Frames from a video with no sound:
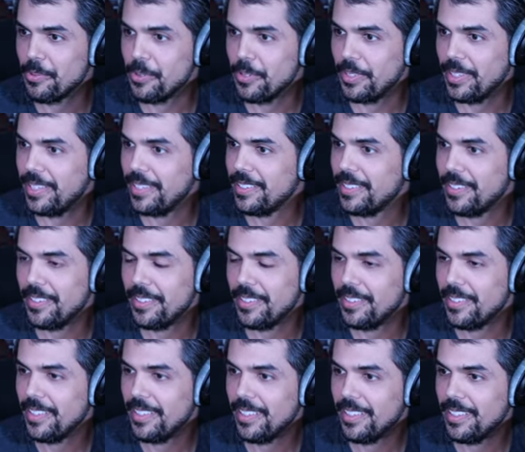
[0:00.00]
ruined it.
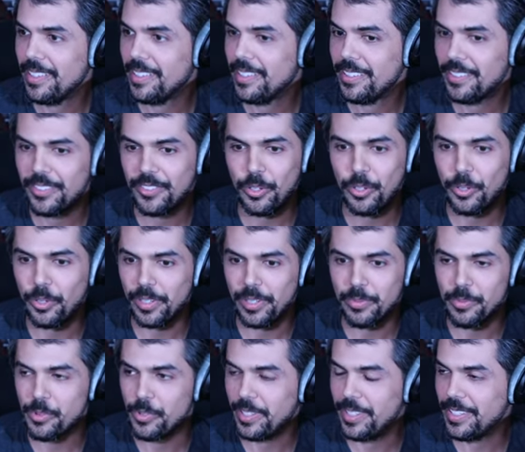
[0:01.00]
Totally
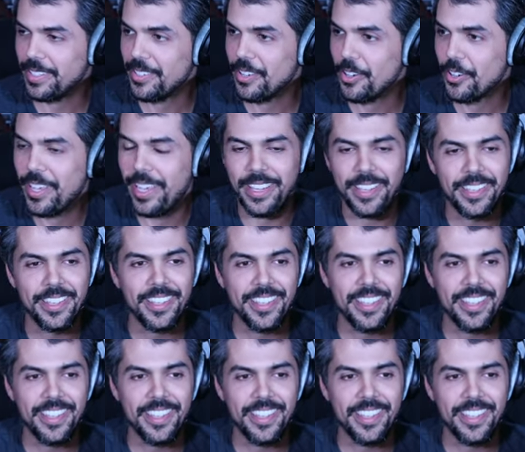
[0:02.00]
ruined it. Okay.